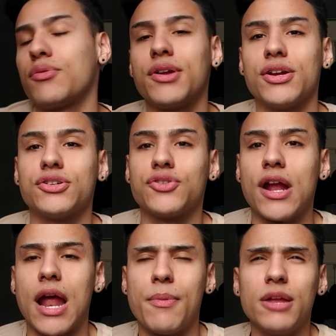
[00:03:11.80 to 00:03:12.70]
3 years
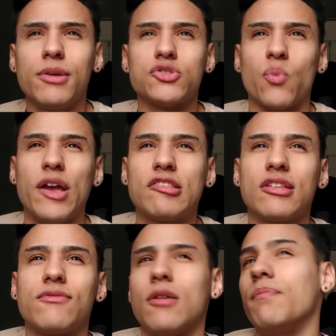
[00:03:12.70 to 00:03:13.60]
straight. I pretty much
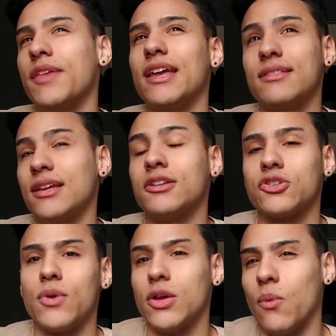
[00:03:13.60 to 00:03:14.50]
wasted from 18 to
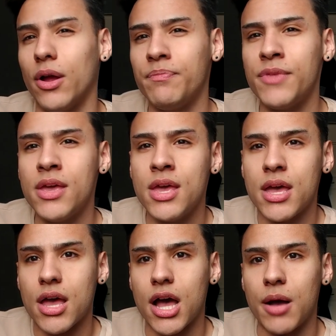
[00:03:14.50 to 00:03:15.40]
21
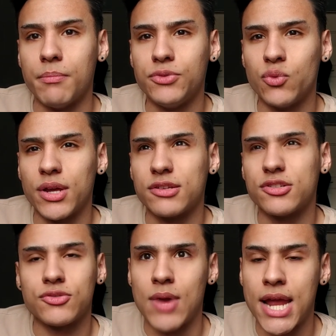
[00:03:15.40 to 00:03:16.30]
doing
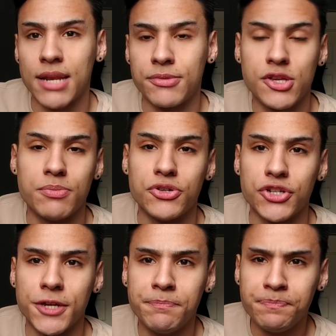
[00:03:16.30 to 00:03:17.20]
just random stupid
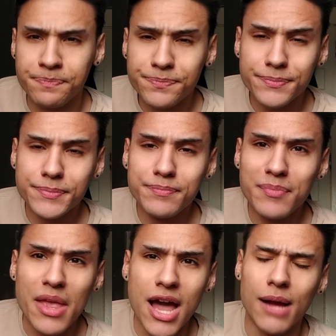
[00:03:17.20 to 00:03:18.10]
shit.
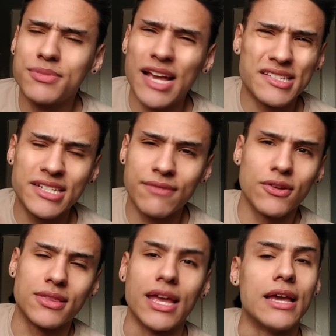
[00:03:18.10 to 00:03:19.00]
Testing
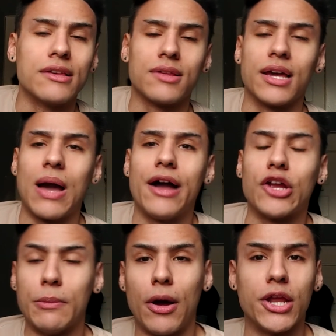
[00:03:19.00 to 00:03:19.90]
different things, like how
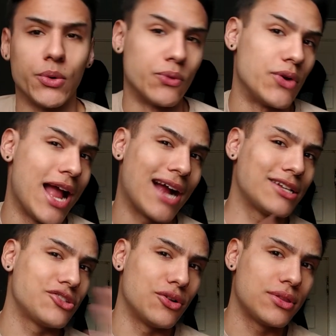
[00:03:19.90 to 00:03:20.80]
your body would react
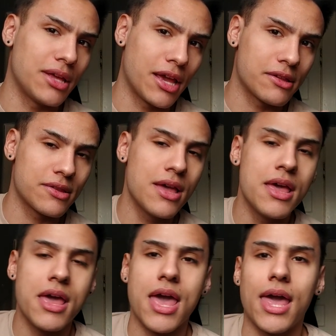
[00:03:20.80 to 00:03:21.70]
to certain things,
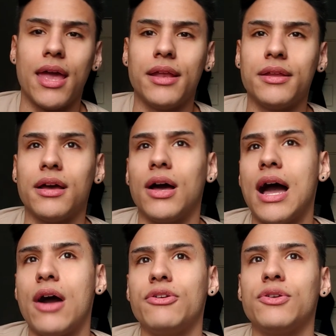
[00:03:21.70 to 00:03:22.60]
and
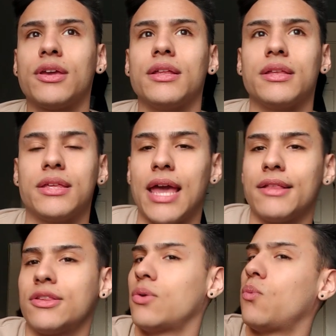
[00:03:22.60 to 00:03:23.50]
how you can
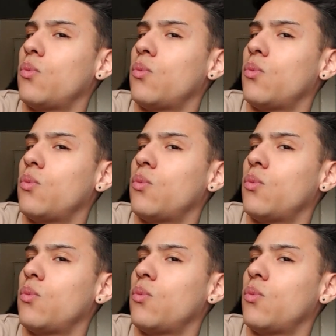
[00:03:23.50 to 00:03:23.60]
get